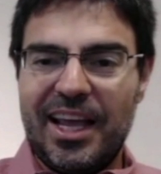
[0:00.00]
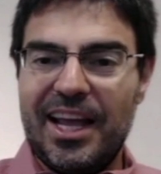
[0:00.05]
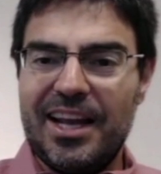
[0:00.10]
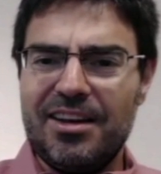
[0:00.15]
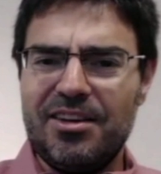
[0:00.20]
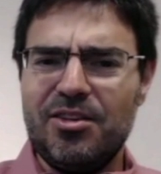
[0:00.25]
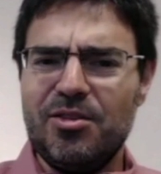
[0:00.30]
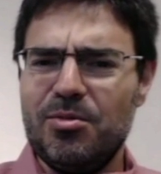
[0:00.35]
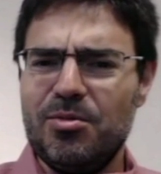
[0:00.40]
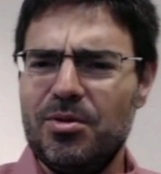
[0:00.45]

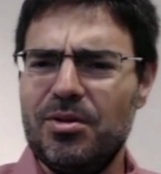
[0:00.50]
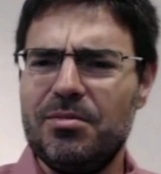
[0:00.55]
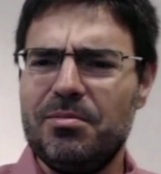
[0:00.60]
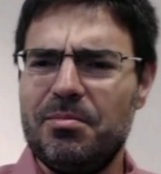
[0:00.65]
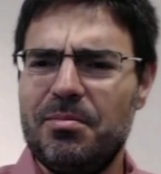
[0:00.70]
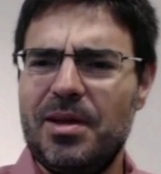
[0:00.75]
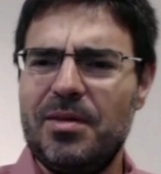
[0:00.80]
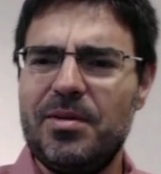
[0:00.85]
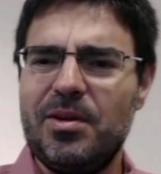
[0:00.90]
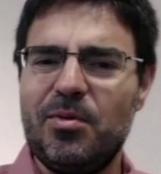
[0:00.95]
And you will
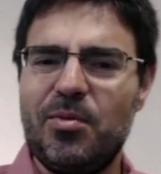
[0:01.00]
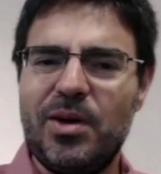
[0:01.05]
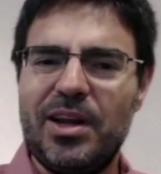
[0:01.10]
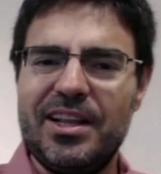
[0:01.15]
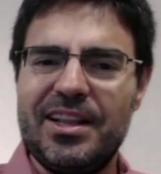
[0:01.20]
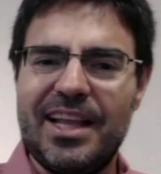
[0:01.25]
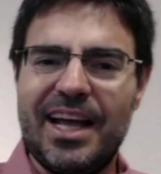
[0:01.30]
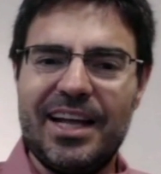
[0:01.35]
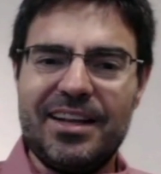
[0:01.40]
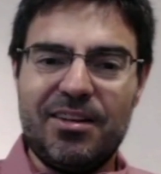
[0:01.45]
maybe
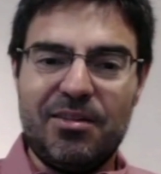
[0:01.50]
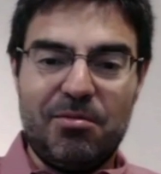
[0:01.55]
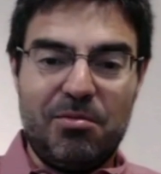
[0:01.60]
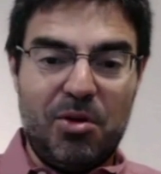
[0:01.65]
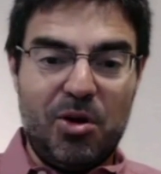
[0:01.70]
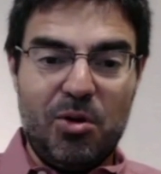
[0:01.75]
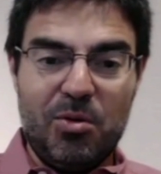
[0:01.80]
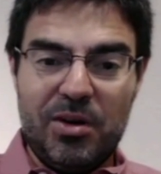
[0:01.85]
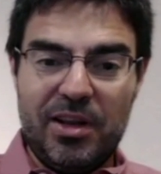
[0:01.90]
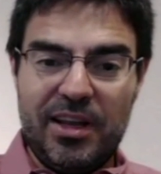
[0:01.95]
rate that
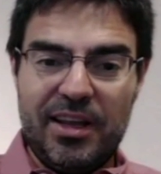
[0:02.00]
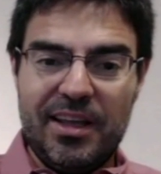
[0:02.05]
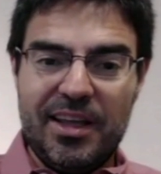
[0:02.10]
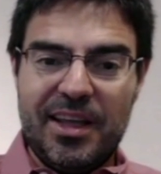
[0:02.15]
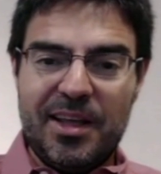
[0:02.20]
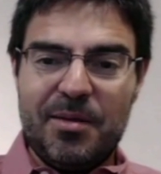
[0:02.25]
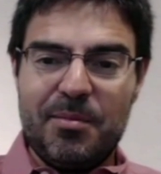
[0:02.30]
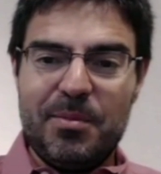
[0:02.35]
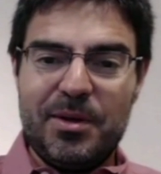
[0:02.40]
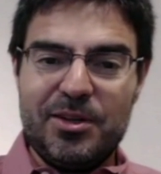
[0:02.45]
lowly,
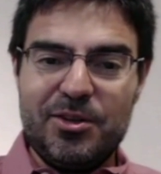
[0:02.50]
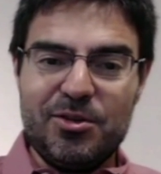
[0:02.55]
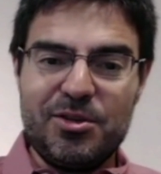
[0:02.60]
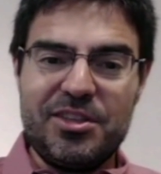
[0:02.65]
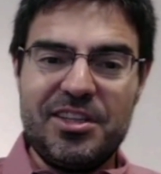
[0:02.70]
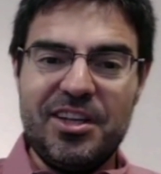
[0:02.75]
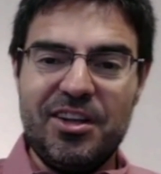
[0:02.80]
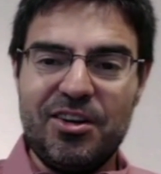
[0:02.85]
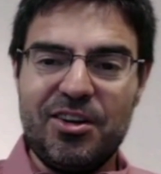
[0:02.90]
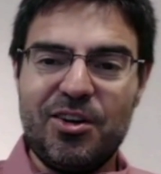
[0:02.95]
but you
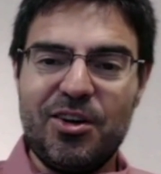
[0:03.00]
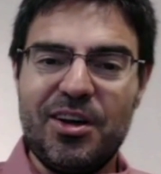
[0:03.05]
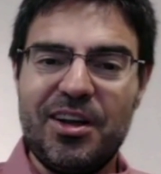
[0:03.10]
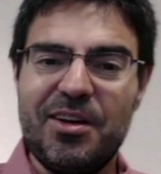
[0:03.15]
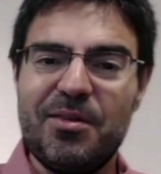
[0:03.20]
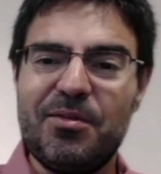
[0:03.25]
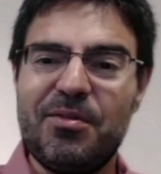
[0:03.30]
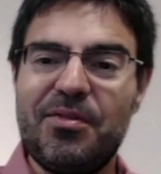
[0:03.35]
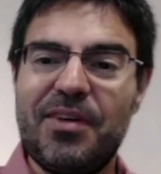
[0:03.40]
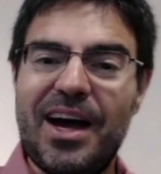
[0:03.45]
still,
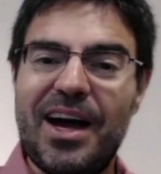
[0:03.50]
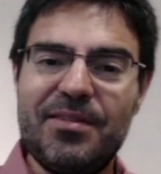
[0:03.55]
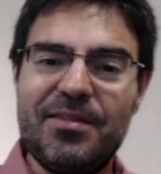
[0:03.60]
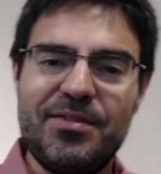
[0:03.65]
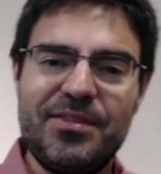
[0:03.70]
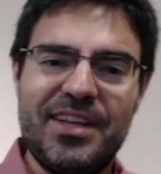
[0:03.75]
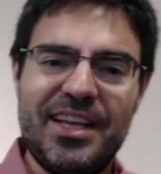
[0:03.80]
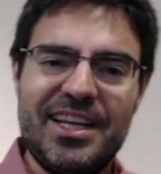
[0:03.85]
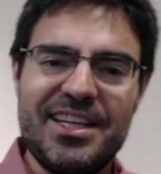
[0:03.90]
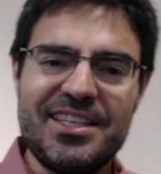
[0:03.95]

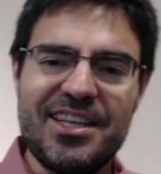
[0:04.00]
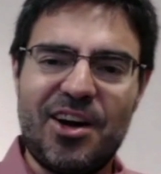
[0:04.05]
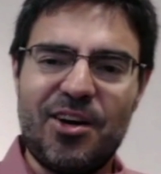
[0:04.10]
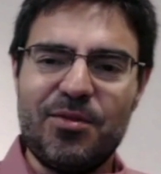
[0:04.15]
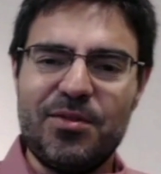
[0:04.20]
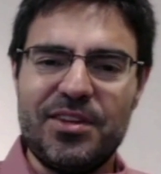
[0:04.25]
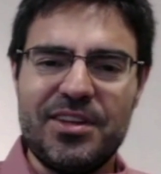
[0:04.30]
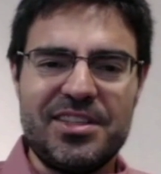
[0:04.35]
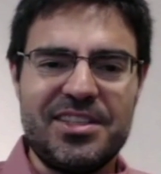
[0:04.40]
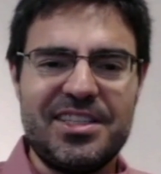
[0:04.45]
5 days out
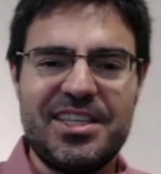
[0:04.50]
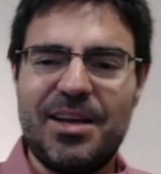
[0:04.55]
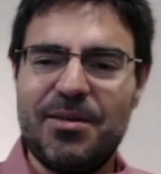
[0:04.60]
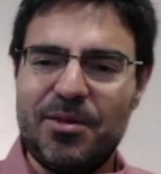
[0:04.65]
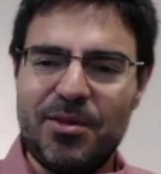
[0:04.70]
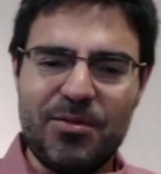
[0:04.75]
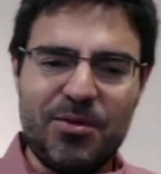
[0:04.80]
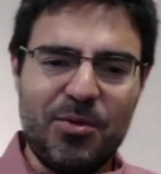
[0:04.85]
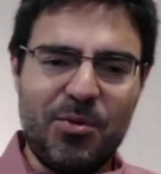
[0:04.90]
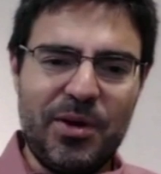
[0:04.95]
of the
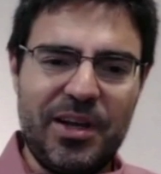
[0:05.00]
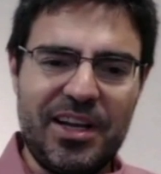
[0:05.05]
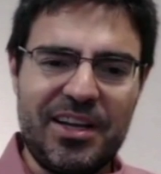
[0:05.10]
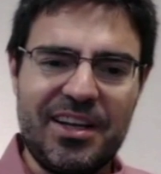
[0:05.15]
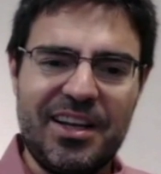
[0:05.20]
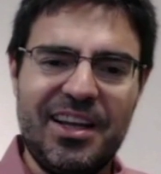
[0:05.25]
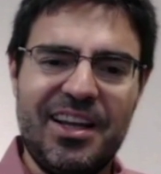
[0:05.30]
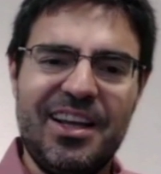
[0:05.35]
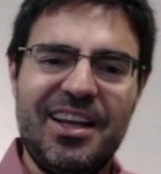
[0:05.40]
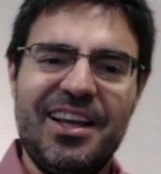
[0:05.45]
7 of the week,
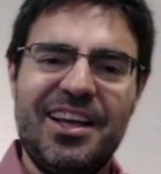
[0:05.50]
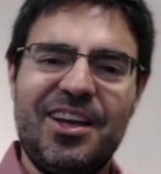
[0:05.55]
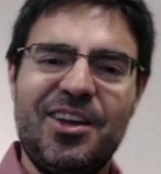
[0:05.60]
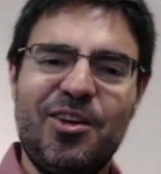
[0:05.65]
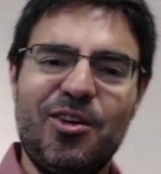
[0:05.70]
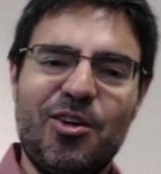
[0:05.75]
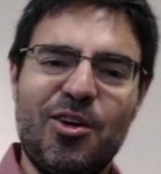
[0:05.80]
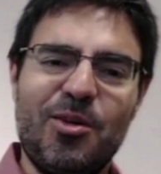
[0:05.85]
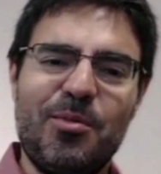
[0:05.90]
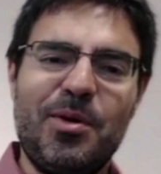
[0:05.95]

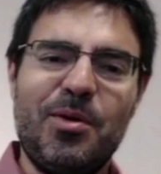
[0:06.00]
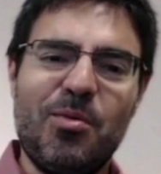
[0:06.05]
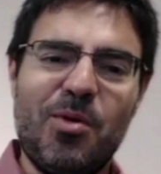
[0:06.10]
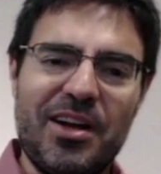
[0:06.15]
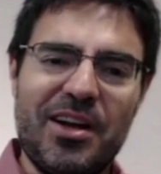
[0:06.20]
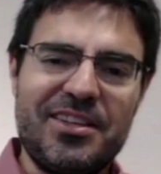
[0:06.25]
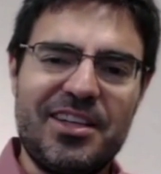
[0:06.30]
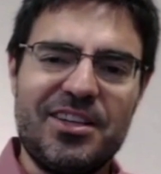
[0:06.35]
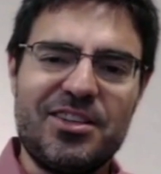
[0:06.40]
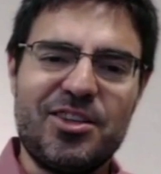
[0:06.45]
you're going to be
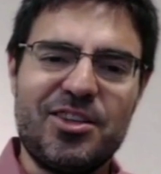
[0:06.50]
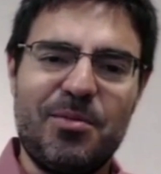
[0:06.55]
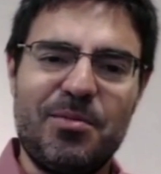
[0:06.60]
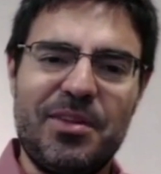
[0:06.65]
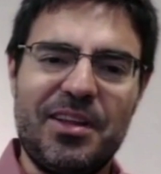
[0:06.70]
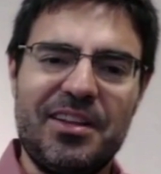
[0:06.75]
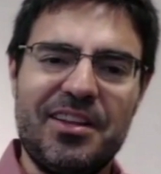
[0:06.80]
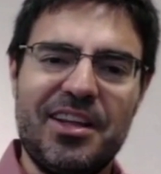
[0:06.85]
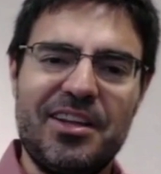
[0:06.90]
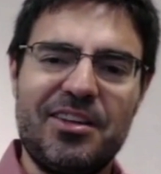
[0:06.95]
watching
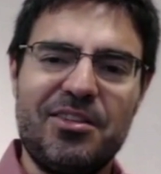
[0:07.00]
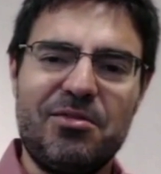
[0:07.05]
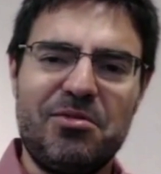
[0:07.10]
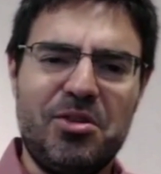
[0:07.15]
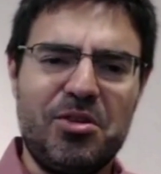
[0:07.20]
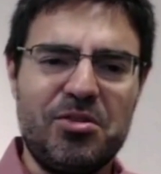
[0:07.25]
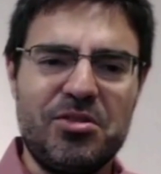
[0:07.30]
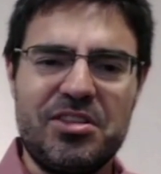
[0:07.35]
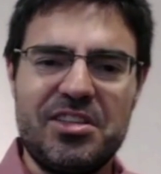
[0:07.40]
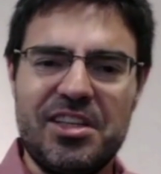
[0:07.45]
something that
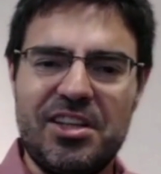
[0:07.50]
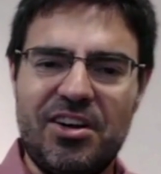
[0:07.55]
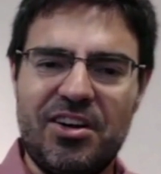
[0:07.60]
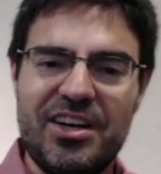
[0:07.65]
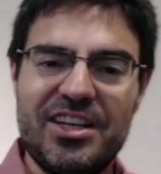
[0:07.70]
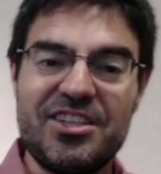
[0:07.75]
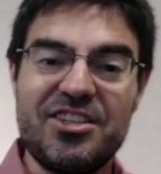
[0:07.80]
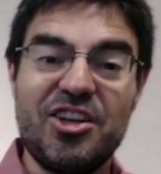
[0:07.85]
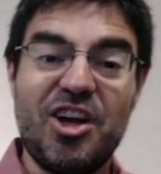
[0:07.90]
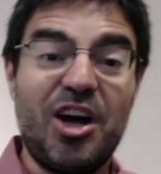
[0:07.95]
you consider
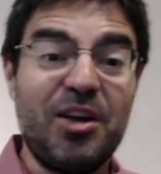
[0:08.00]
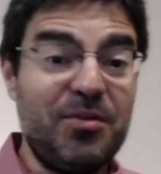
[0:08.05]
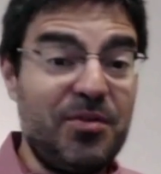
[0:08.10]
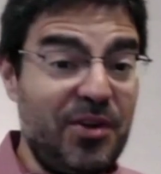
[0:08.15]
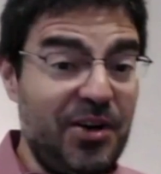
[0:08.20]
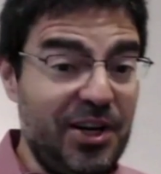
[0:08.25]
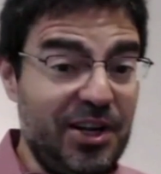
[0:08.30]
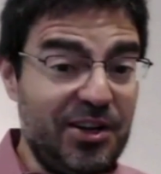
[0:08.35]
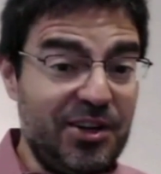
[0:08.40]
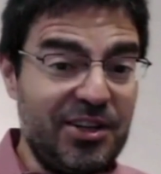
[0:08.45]
is not
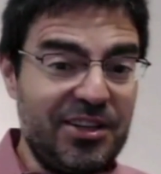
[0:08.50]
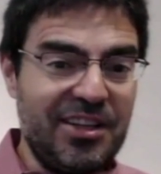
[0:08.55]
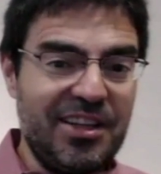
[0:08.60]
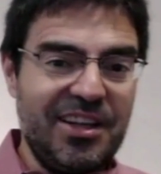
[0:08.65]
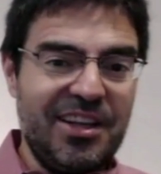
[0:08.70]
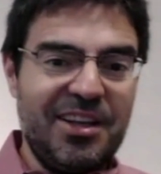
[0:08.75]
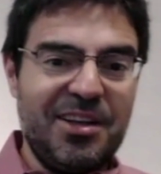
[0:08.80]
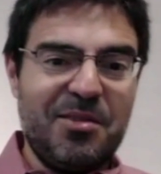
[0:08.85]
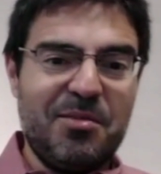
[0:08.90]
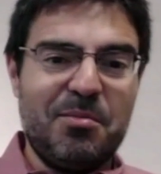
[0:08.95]
very good,
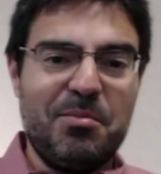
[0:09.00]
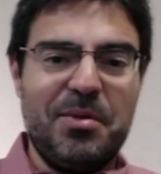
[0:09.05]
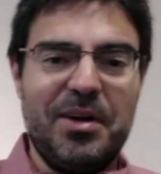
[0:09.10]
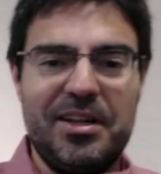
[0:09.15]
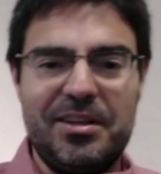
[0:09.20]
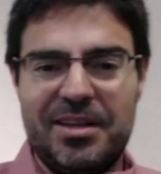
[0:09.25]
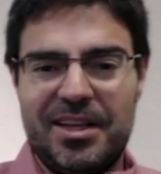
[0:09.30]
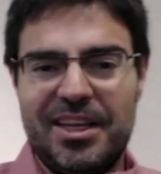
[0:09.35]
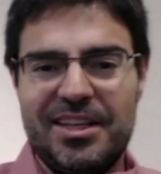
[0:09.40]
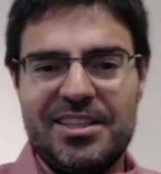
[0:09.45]

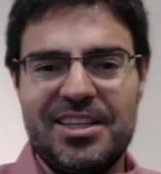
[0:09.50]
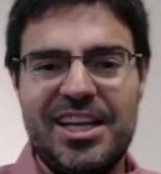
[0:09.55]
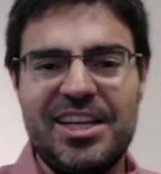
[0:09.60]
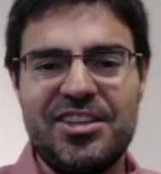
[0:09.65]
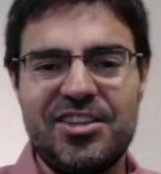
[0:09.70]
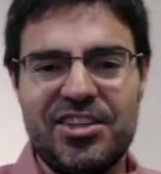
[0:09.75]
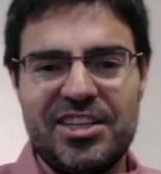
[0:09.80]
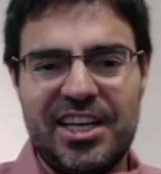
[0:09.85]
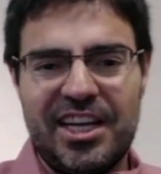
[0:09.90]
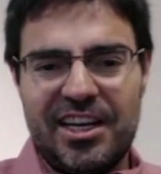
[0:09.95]
but it's
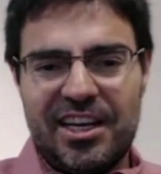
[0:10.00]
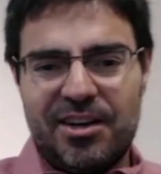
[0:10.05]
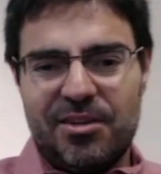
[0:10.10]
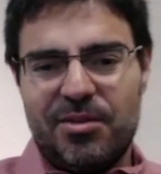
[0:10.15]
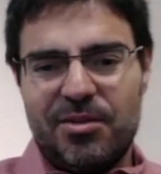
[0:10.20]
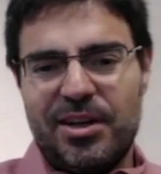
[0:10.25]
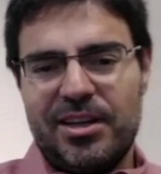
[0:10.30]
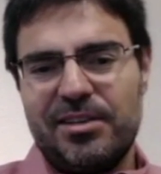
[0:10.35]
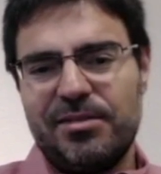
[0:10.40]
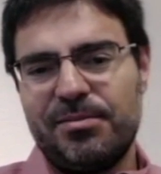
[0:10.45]
entertaining,
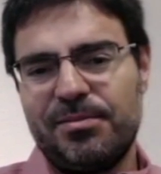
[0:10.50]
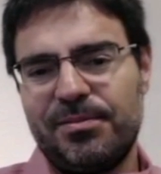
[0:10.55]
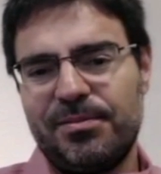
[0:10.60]
right?